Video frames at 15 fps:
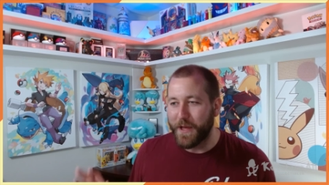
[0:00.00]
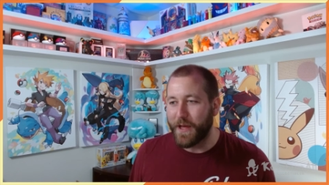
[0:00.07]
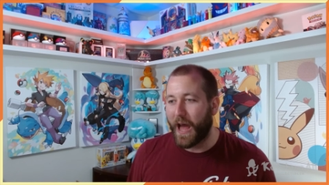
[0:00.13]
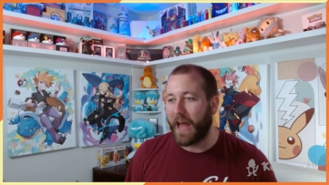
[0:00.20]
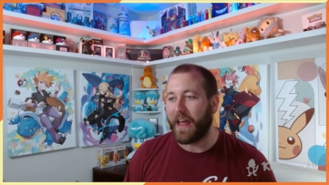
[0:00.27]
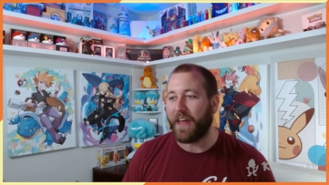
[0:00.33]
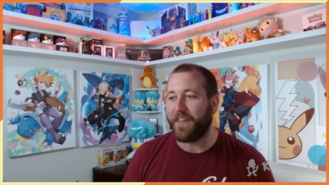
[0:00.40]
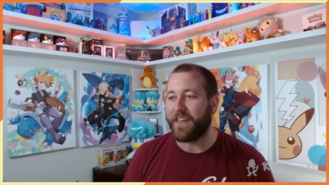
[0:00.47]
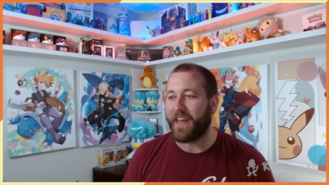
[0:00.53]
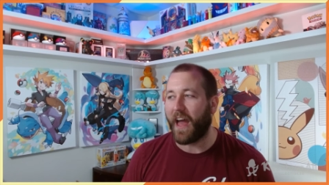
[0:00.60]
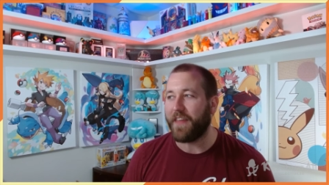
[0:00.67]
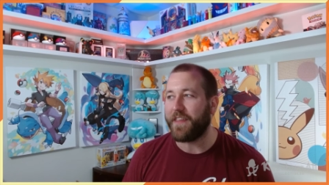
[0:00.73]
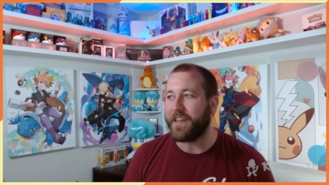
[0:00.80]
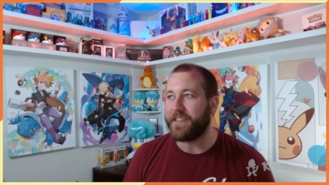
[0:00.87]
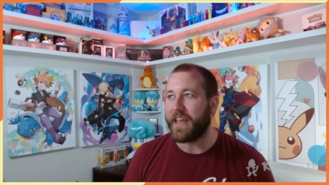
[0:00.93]
I, I, think, I
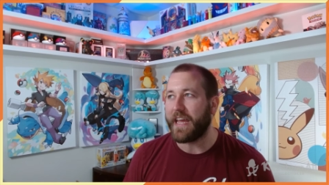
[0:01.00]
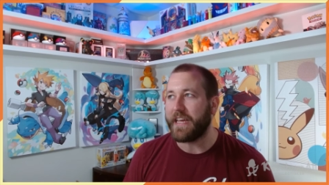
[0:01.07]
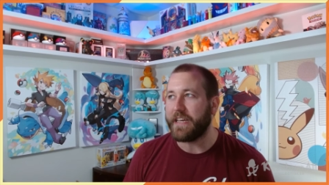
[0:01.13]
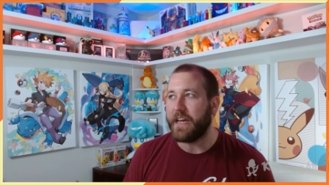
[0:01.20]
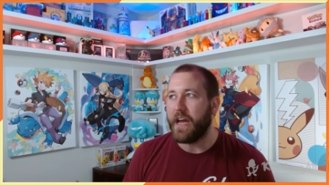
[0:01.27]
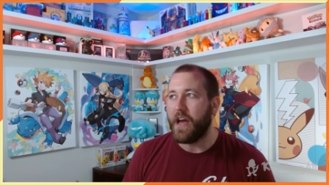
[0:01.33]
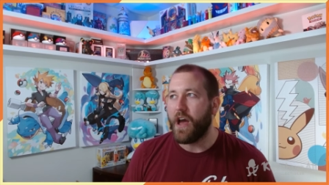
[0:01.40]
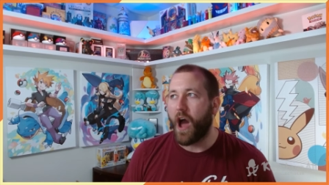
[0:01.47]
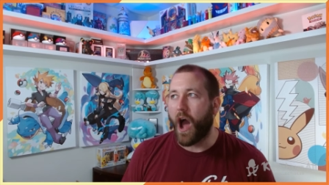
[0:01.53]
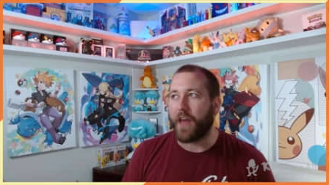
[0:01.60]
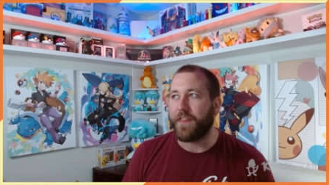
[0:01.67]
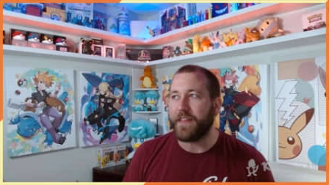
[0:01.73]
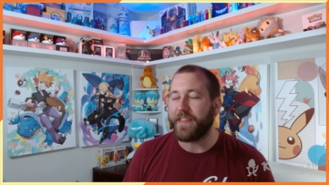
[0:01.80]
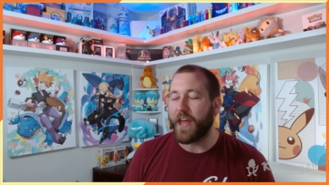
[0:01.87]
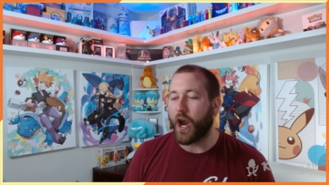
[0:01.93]
think they... I
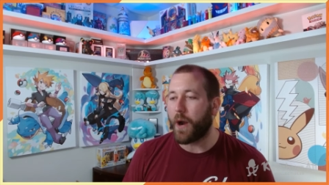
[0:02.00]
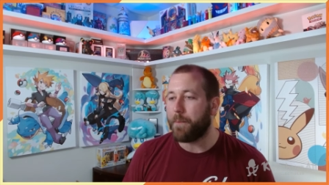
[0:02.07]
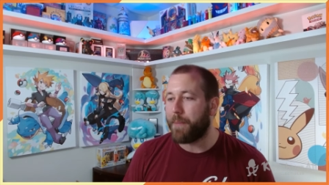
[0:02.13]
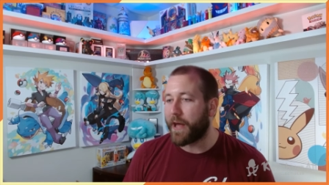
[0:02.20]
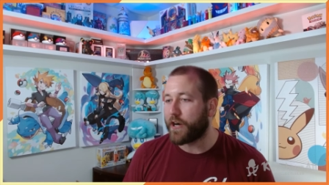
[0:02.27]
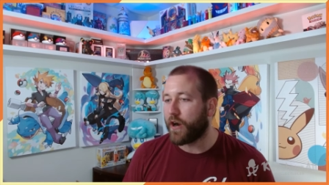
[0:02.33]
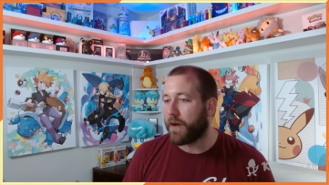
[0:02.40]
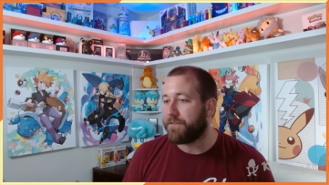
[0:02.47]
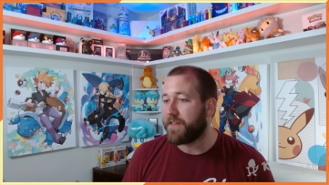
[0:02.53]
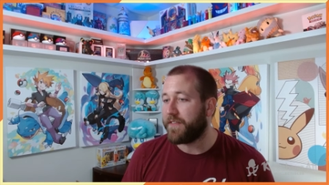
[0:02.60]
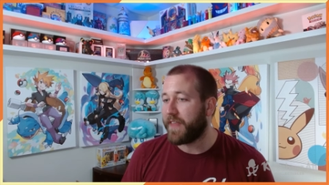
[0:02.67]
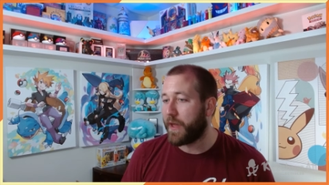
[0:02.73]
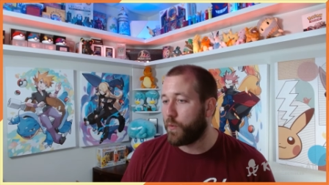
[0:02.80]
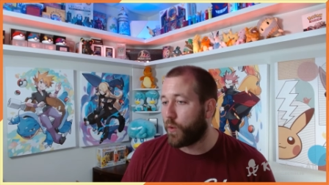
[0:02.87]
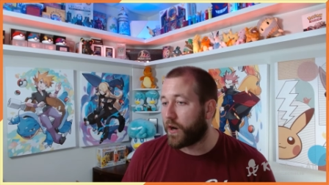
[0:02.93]
think they are better off than
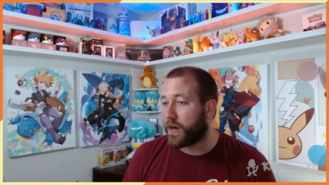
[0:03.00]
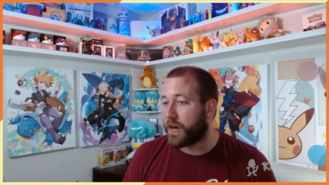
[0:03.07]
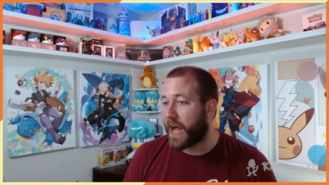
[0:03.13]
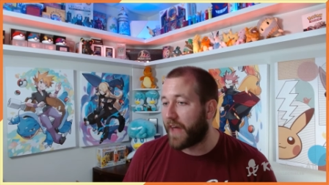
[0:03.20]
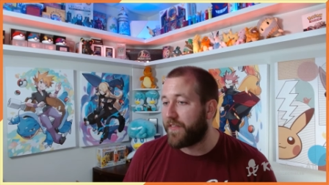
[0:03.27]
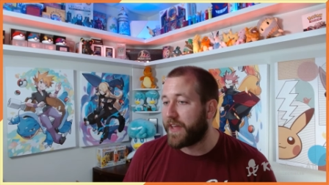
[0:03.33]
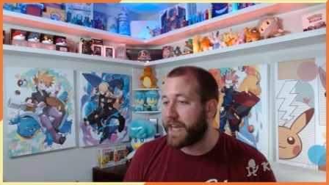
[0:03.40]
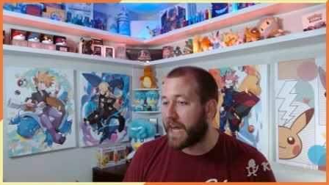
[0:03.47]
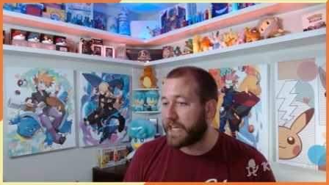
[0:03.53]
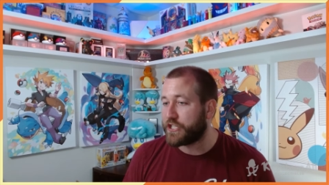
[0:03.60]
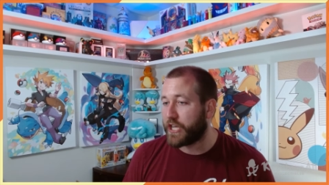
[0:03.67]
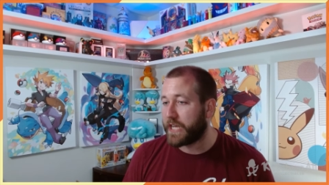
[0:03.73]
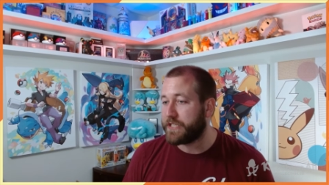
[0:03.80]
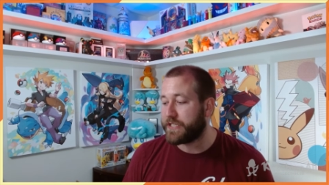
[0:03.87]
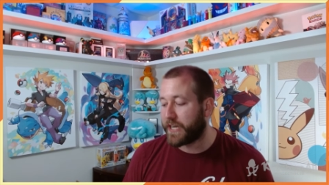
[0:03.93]
they were had they not
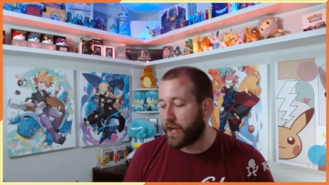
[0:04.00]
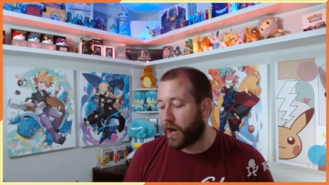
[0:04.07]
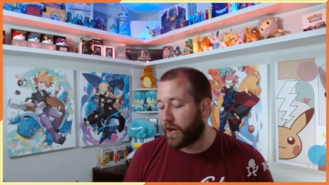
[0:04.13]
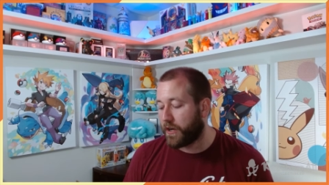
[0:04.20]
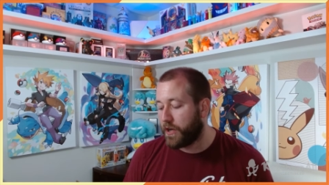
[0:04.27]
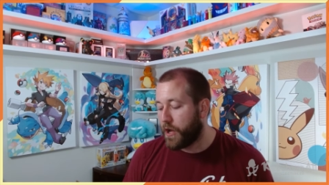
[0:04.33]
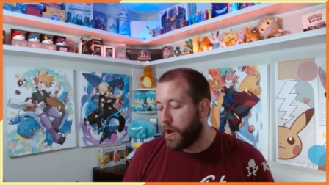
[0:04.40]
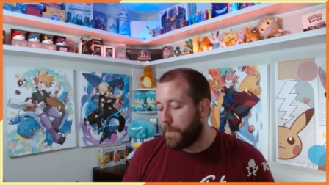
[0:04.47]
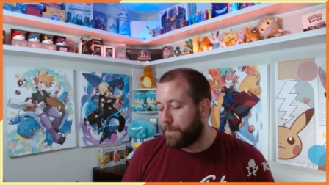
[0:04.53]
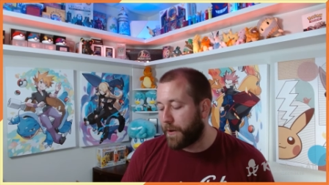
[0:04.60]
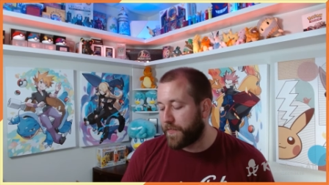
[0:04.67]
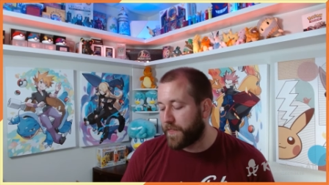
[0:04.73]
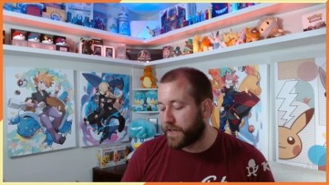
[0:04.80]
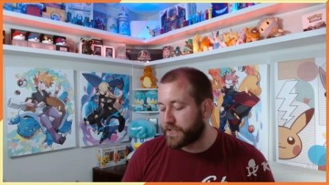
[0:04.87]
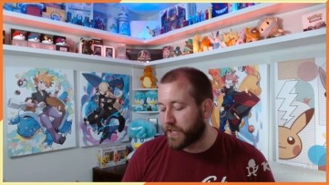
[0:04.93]
changed at all,
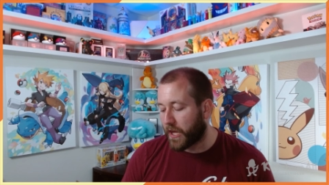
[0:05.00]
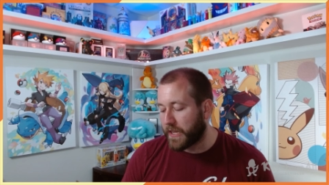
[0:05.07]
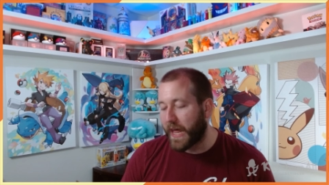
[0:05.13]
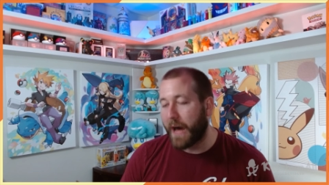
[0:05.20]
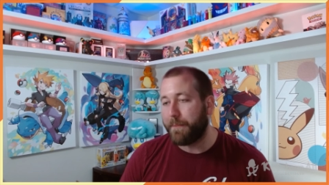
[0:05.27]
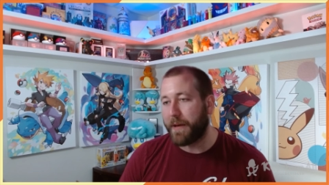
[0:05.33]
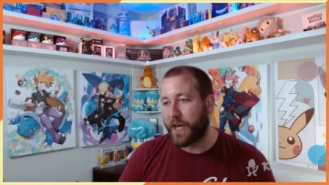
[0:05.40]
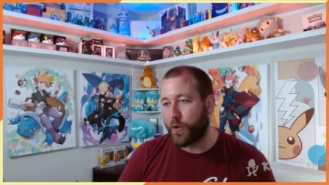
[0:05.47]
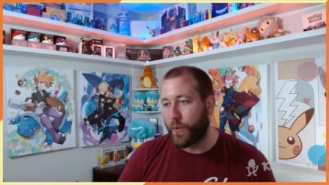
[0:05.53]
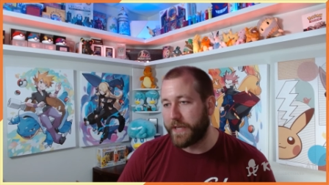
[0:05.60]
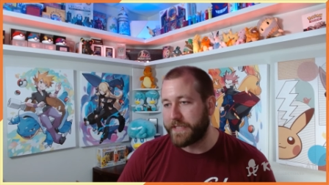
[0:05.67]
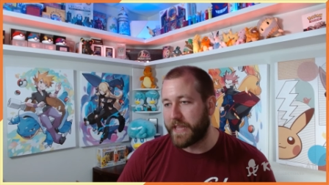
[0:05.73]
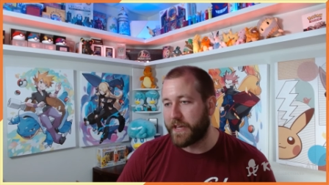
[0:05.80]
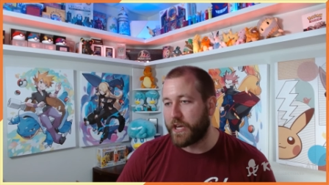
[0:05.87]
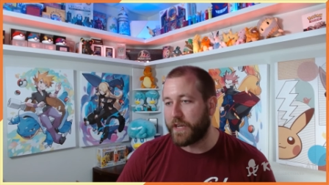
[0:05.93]
but there's a lot better ways
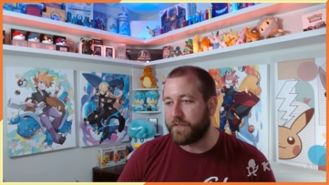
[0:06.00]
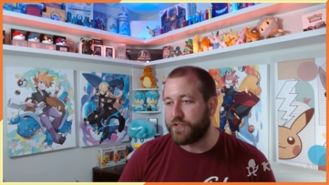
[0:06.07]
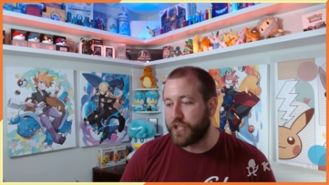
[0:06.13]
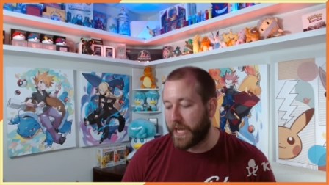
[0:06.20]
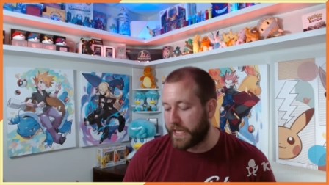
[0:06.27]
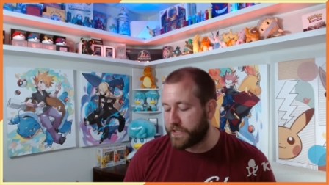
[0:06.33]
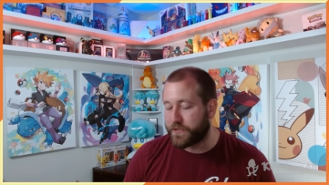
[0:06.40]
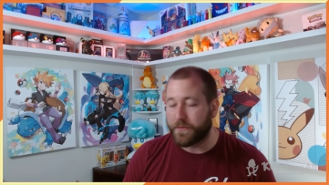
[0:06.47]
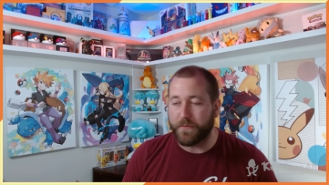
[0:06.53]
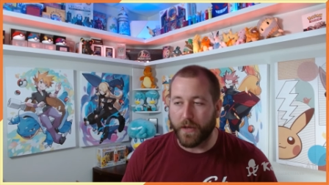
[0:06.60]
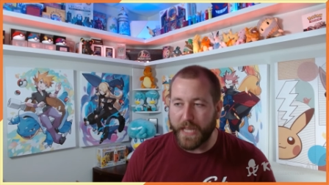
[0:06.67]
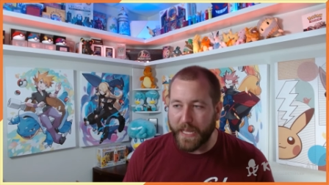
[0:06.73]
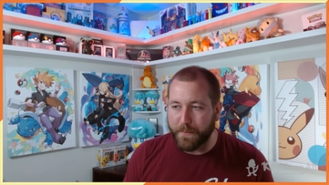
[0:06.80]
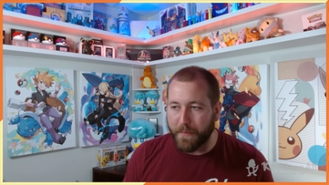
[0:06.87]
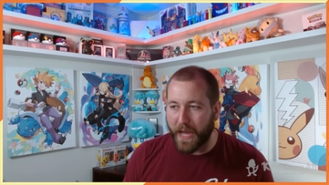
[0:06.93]
they could have changed.
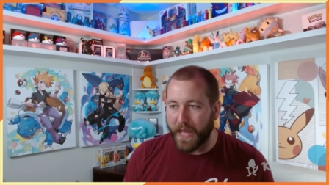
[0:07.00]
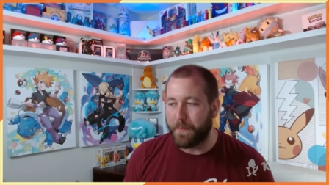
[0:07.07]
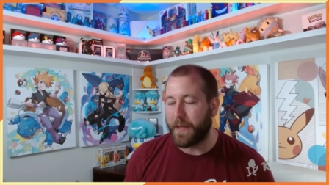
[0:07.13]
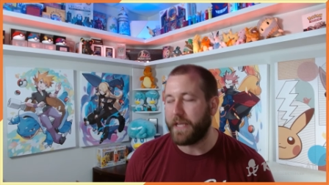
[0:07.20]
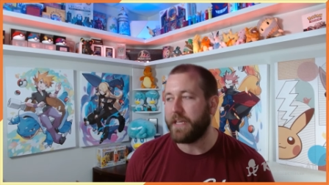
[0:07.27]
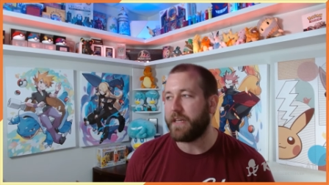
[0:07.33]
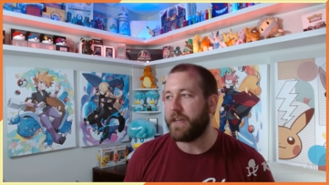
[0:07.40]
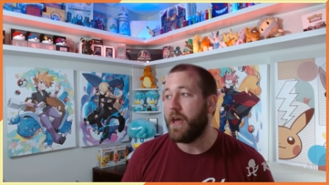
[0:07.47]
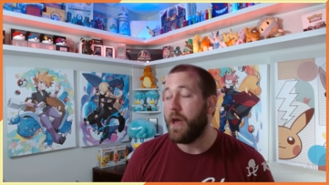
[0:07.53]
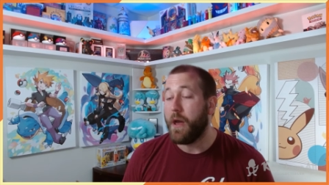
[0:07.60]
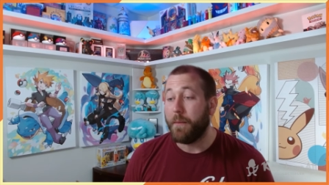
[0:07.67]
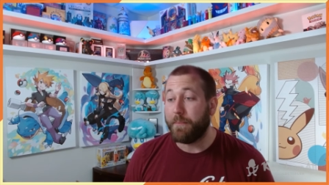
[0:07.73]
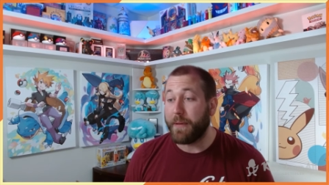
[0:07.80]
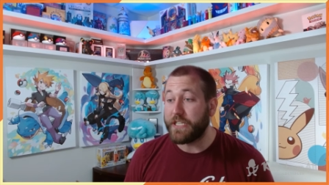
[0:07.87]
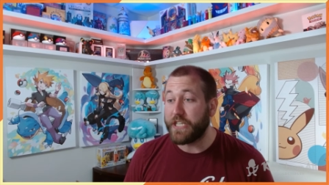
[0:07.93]
Again, my opinion,
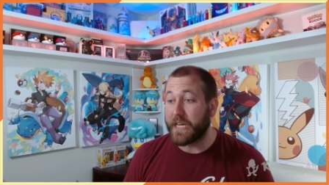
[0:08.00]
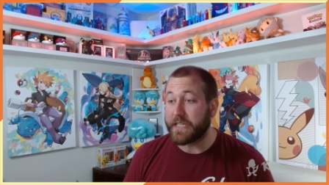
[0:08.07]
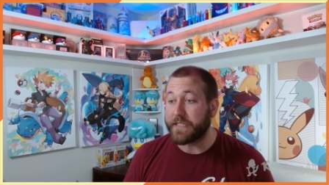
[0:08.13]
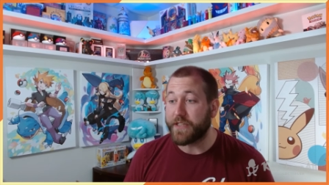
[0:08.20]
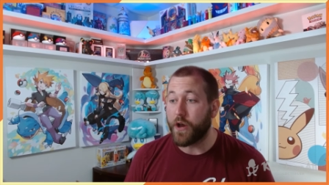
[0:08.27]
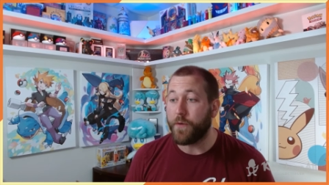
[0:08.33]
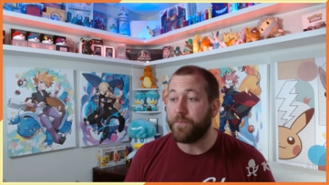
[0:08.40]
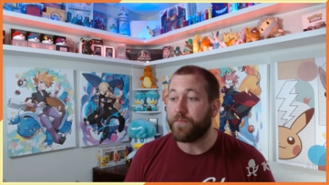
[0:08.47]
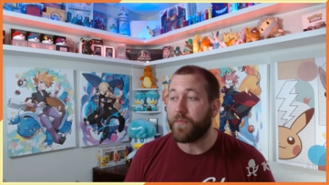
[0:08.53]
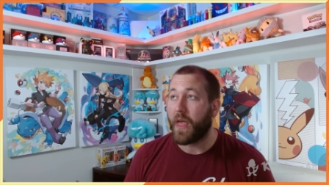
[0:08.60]
BGS though,